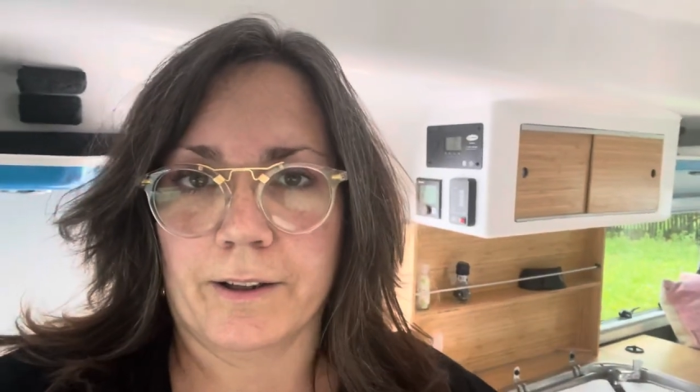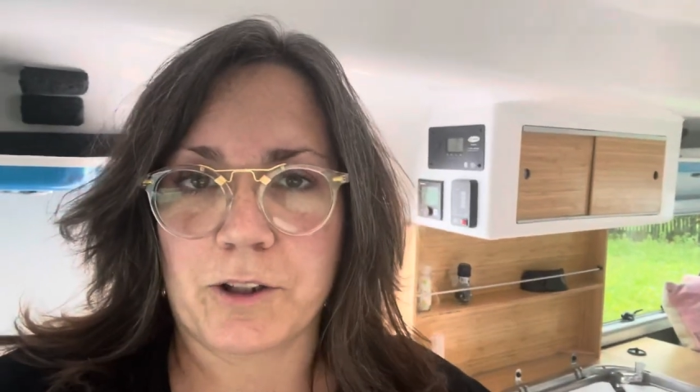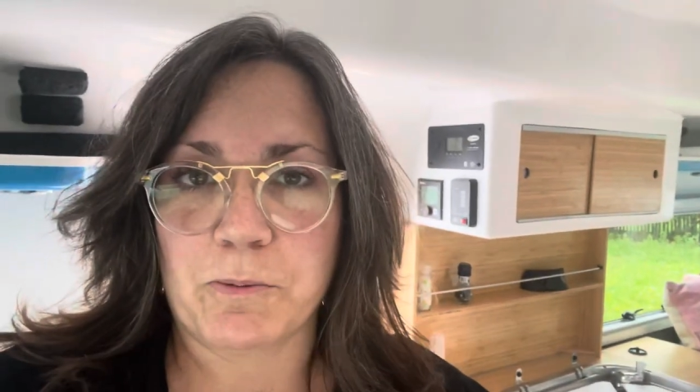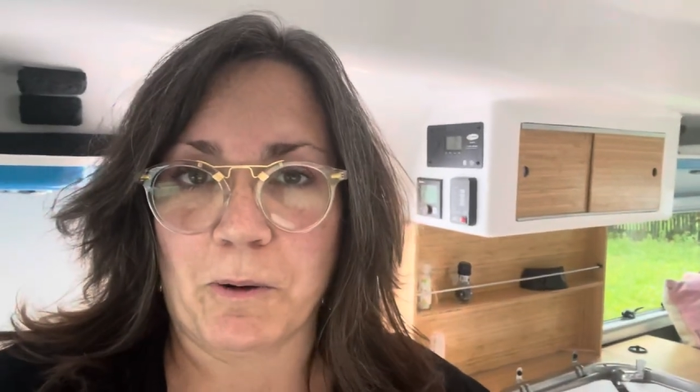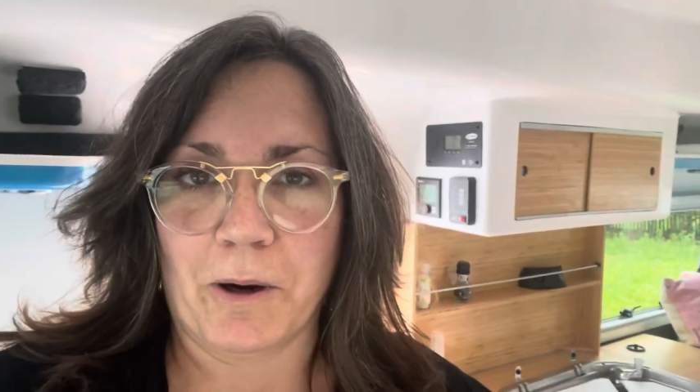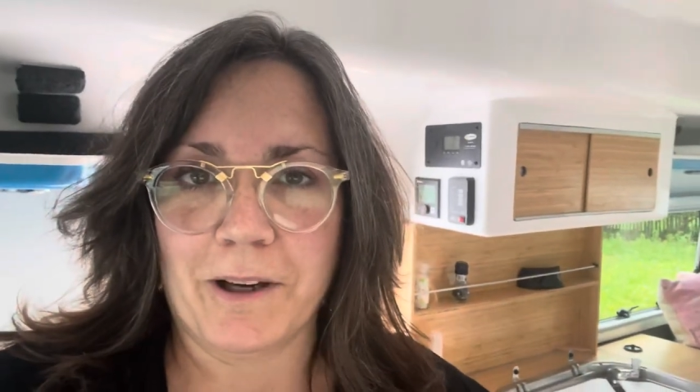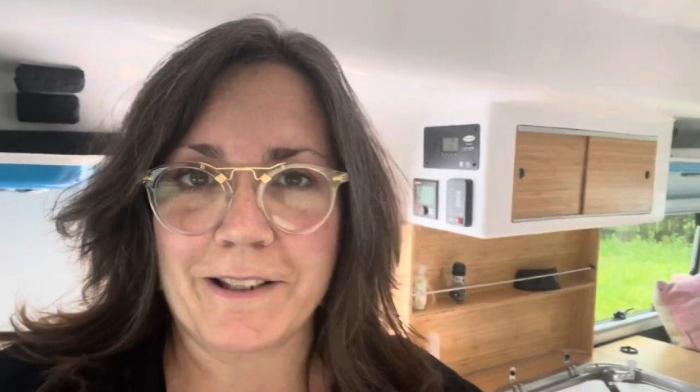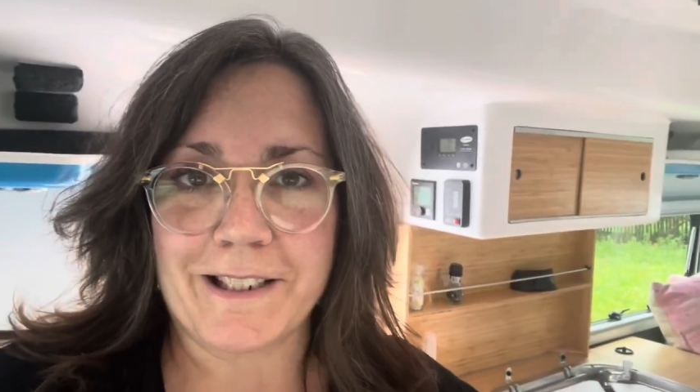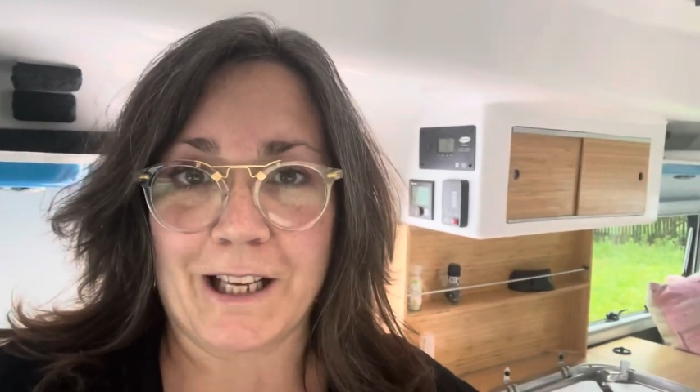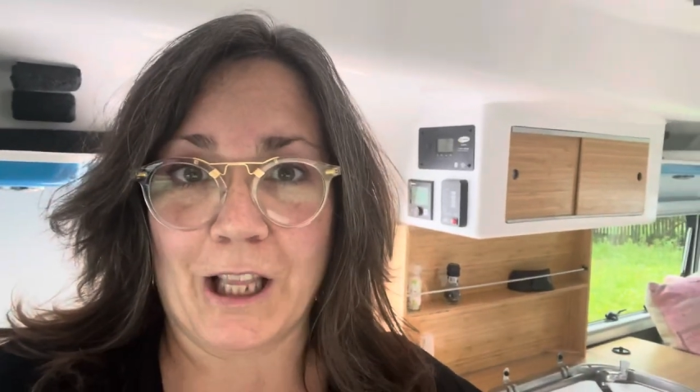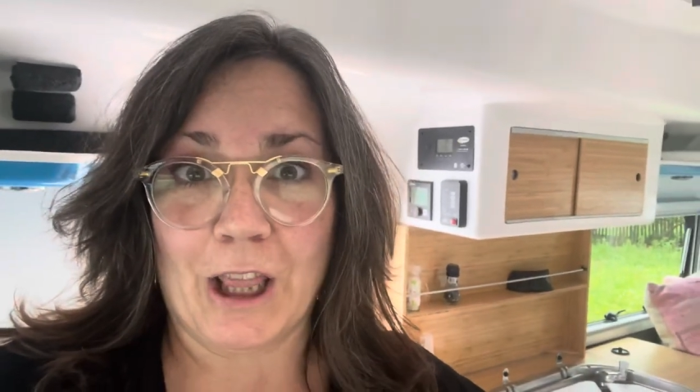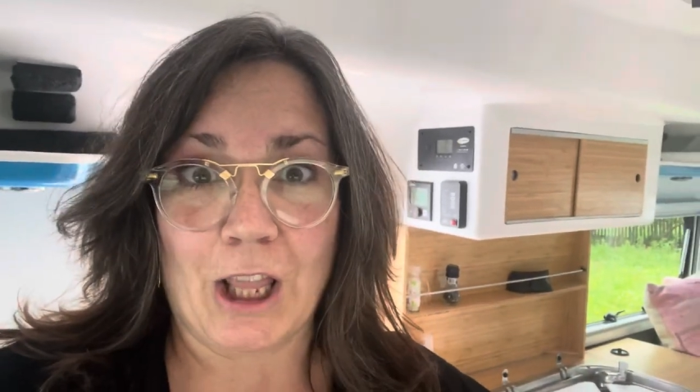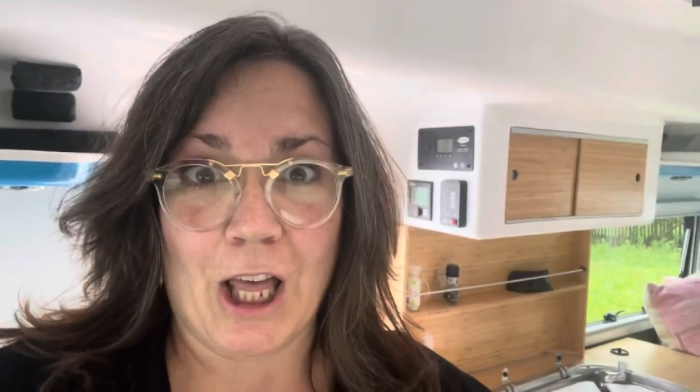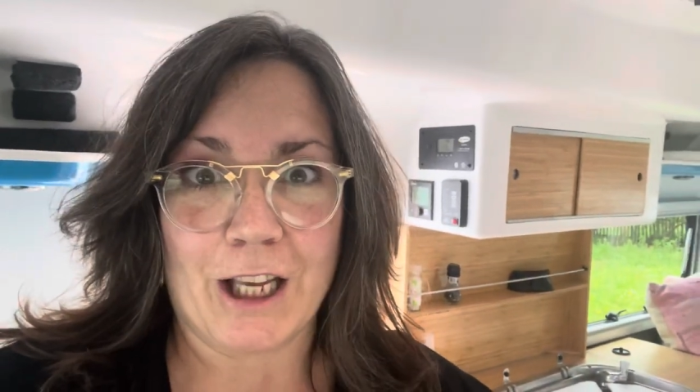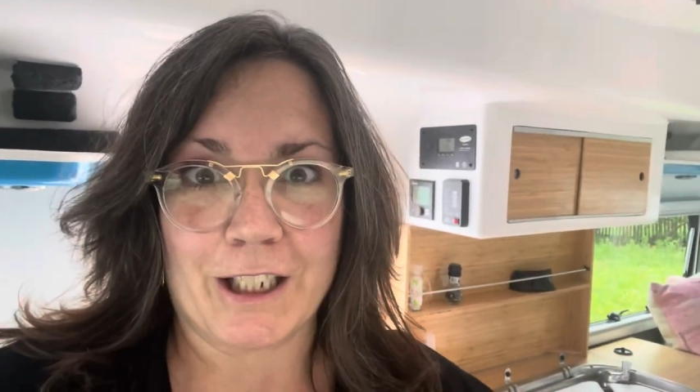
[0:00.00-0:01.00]
experiencing a
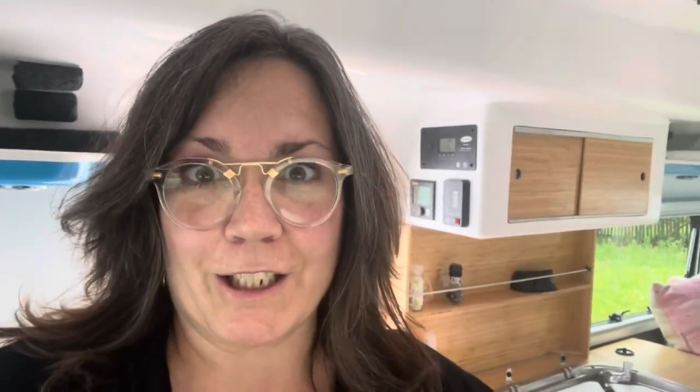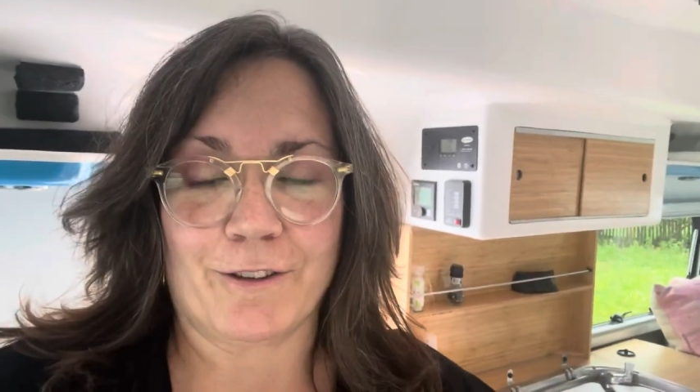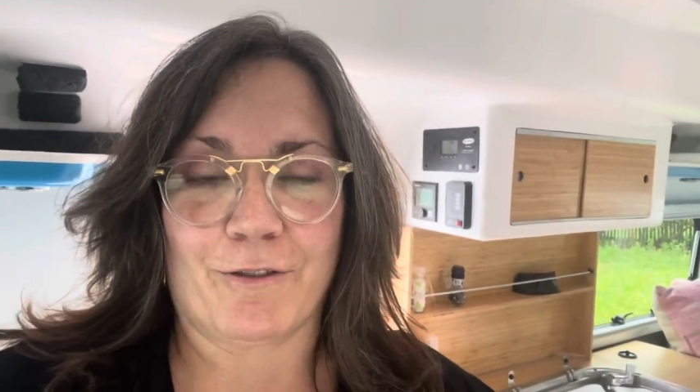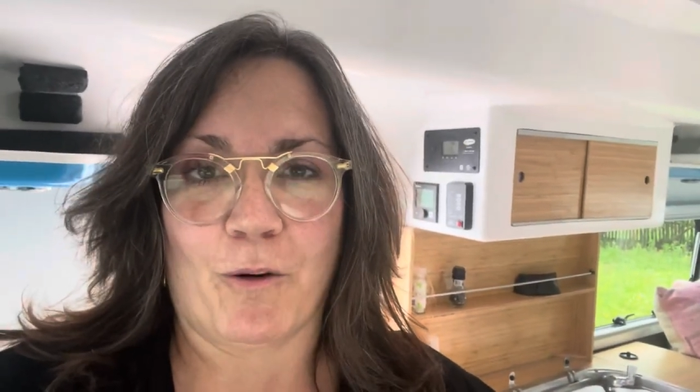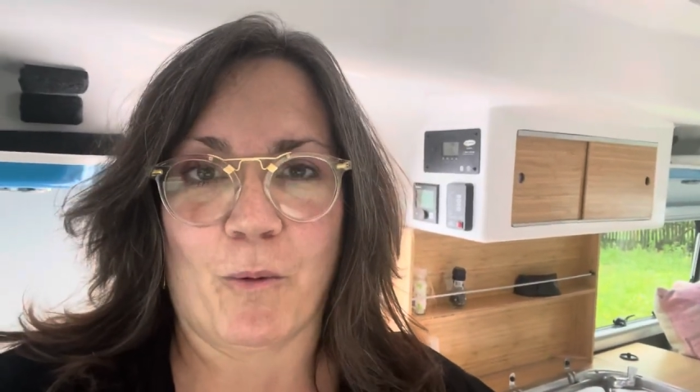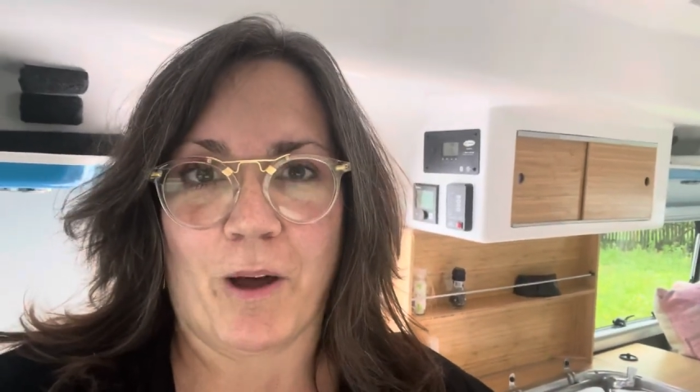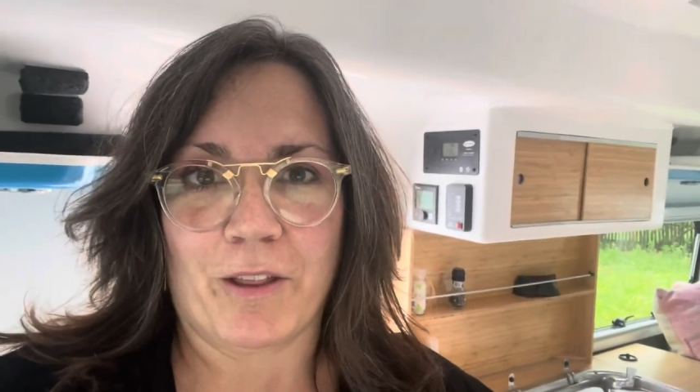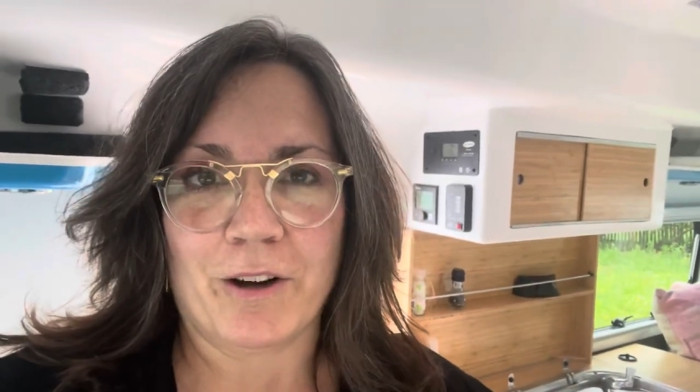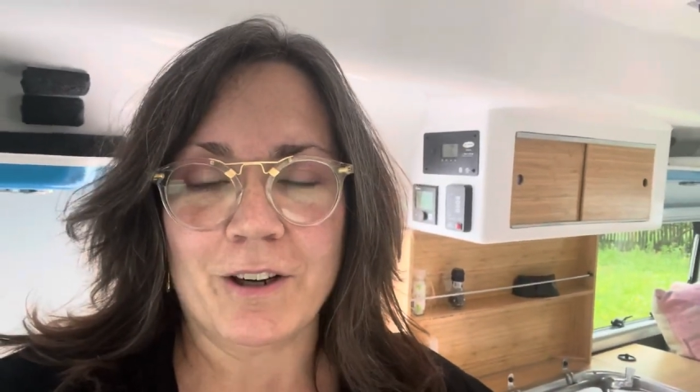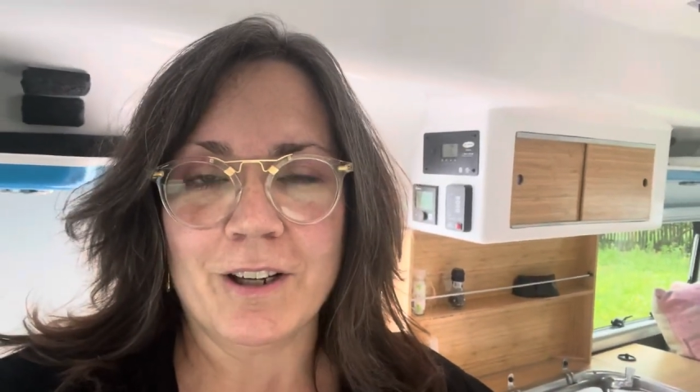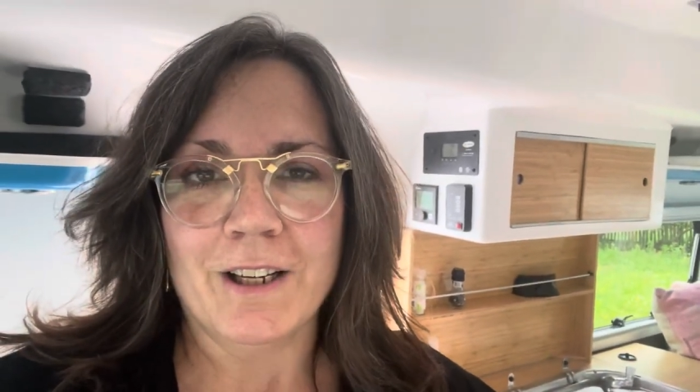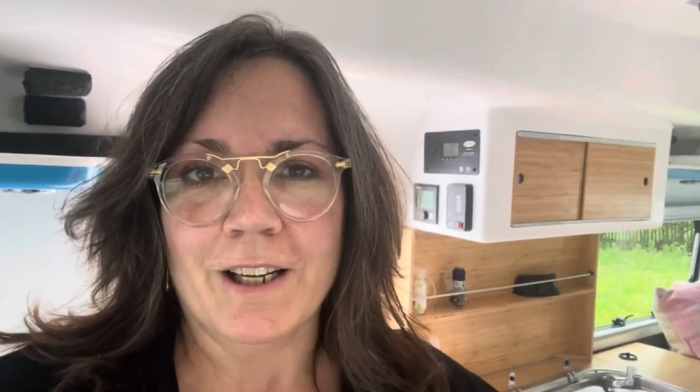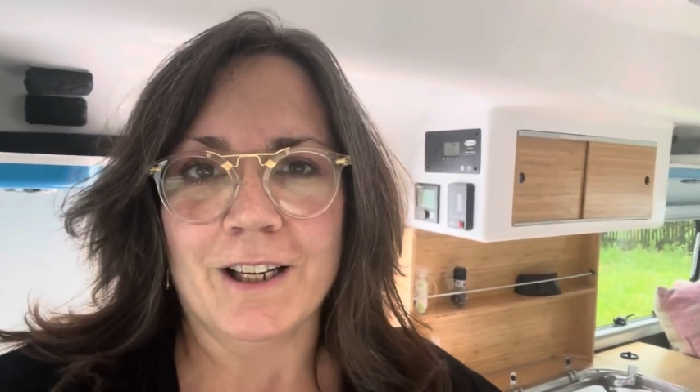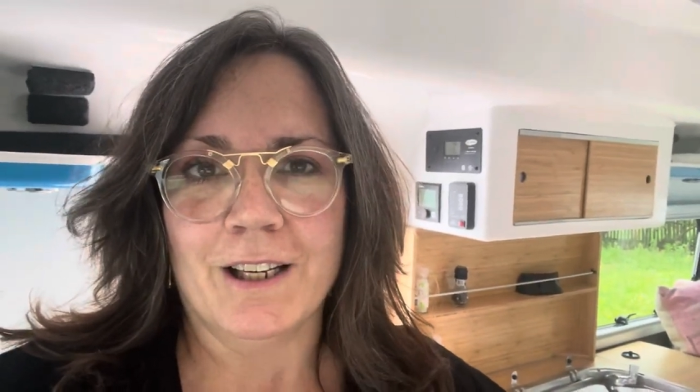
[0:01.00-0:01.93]
lot of different weather